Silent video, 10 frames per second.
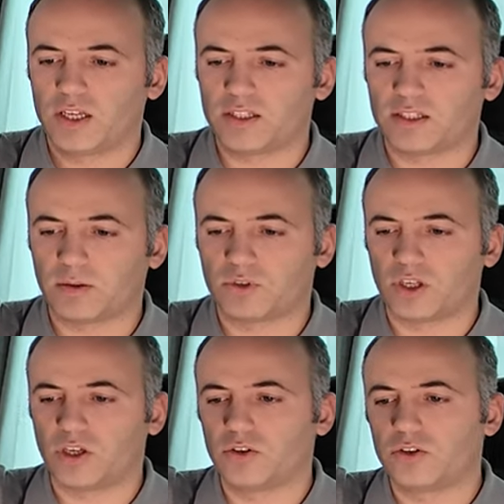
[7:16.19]
is
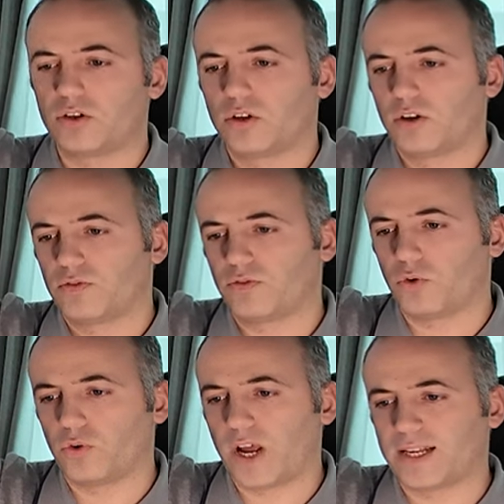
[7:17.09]
something good
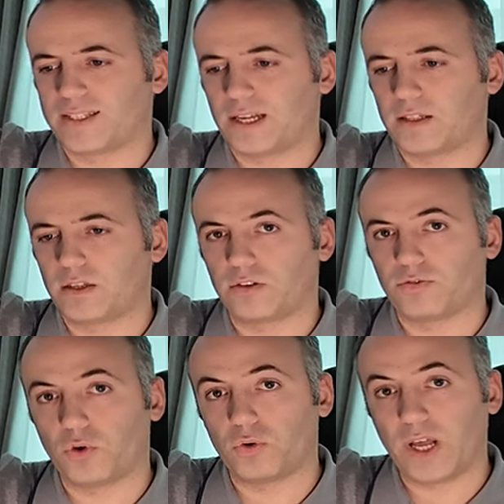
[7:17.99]
for extending the
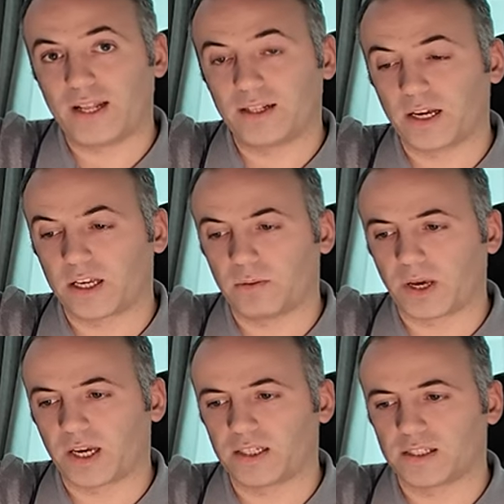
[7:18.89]
phone and locking
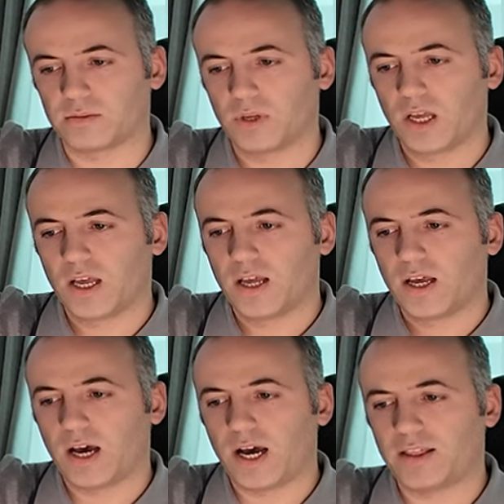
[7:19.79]
mechanism.
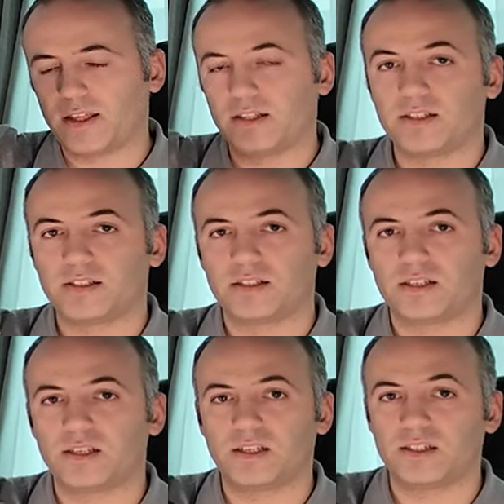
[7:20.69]
I think this
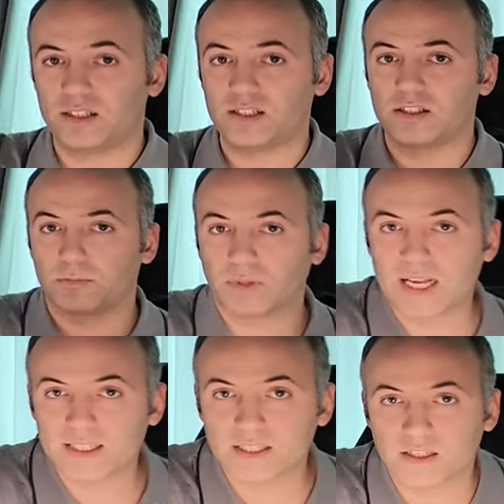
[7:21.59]
is a
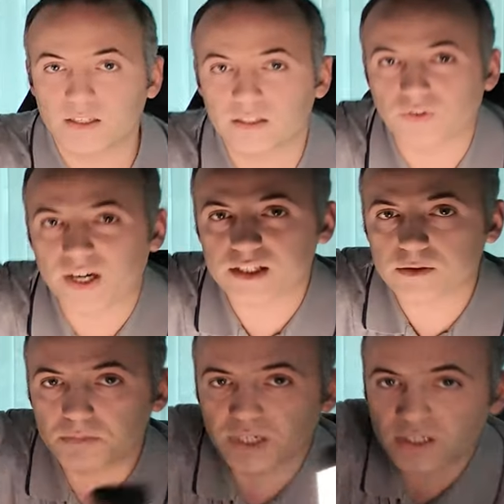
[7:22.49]
plastic
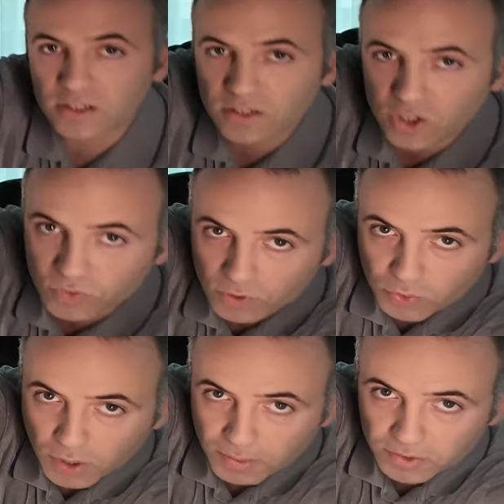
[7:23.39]
device, but you will
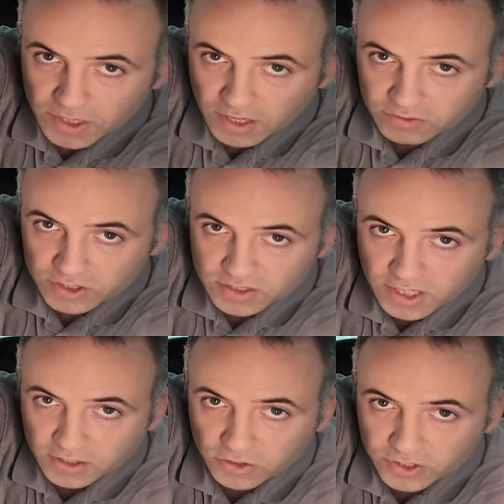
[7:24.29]
probably love this.
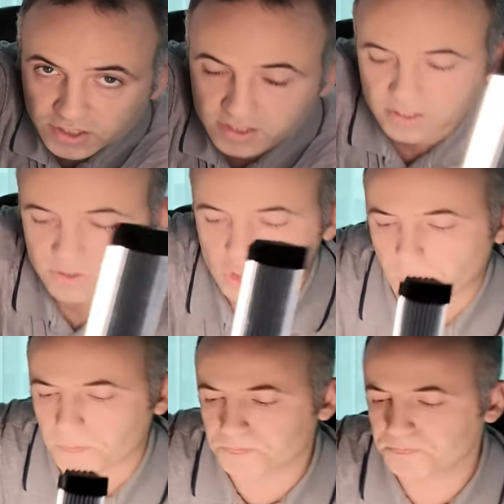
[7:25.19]
Take a look at this.
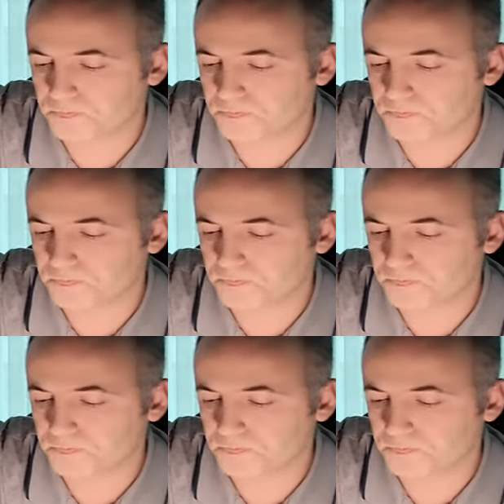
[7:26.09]
So